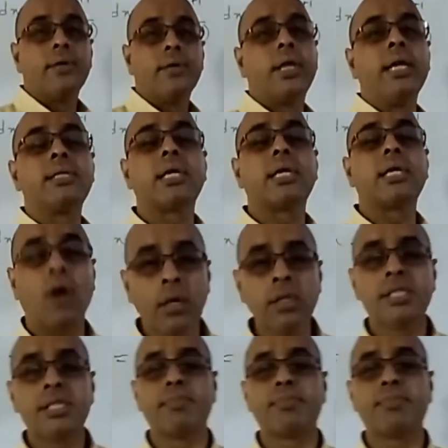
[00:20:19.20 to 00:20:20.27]
there is a
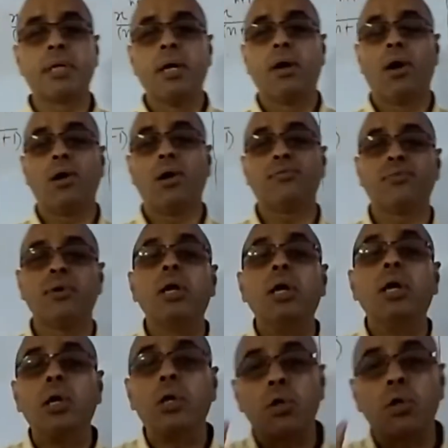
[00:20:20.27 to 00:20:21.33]
concept of
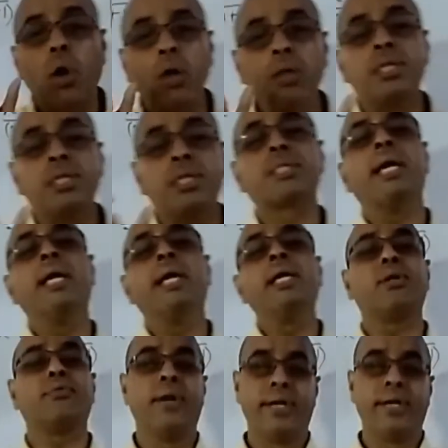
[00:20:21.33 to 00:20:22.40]
constant
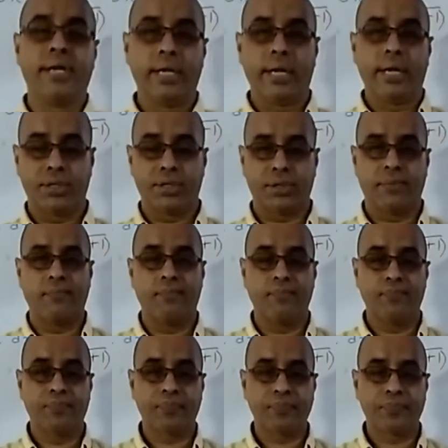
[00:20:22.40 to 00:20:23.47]
of integration.
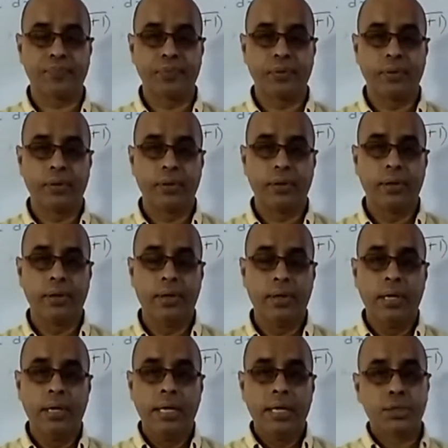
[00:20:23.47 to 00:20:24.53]

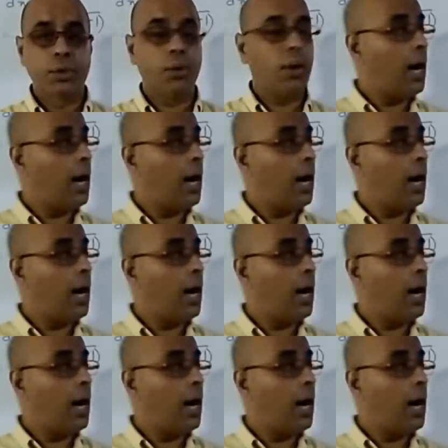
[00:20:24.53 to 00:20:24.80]
So